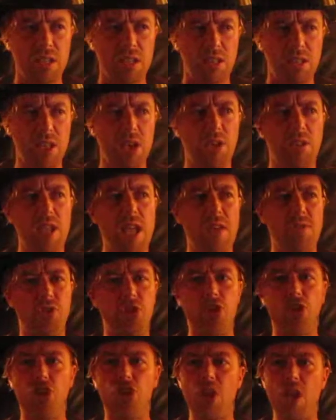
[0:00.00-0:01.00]
They don't have
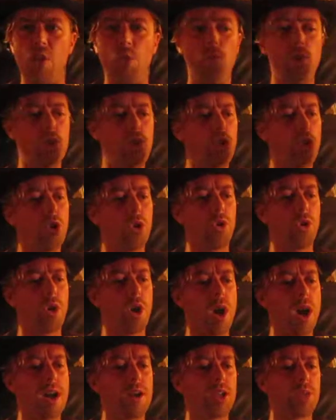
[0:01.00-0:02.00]
shit. When you go to a
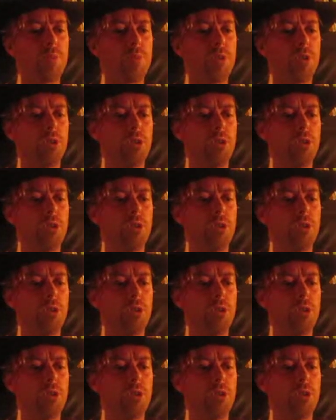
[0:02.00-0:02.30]
hospital,